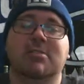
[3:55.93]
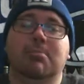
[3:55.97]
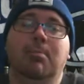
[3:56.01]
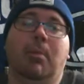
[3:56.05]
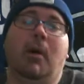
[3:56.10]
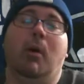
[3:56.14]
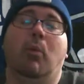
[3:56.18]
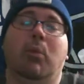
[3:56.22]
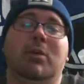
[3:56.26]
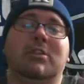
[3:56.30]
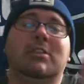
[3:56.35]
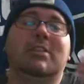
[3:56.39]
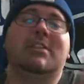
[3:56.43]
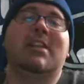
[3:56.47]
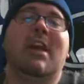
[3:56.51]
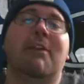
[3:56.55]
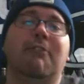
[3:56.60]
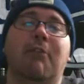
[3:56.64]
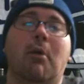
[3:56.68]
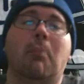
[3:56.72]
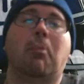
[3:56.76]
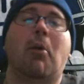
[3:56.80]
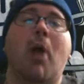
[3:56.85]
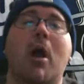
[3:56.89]
But what the
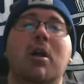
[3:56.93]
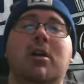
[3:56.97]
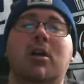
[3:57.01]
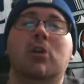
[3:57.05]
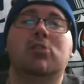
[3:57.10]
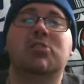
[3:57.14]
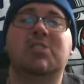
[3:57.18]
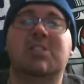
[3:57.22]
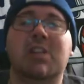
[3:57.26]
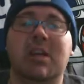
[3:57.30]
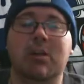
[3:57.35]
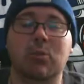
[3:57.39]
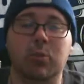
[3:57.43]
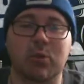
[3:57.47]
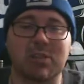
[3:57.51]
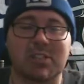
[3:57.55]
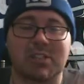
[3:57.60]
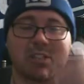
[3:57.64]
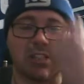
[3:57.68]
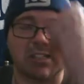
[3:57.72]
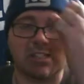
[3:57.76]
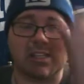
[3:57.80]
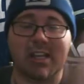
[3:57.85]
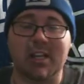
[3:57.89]
Denver Broncos did was
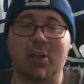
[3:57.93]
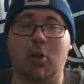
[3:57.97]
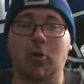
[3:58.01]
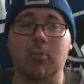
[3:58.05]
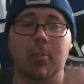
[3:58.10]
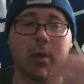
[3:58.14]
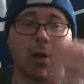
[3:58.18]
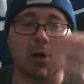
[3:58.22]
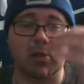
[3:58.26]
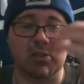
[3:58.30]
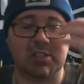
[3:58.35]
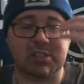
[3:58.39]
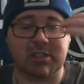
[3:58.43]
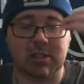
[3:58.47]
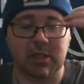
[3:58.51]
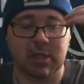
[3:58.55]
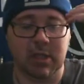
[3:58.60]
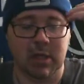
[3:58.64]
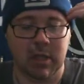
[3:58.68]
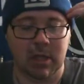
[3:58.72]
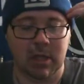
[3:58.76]
the single most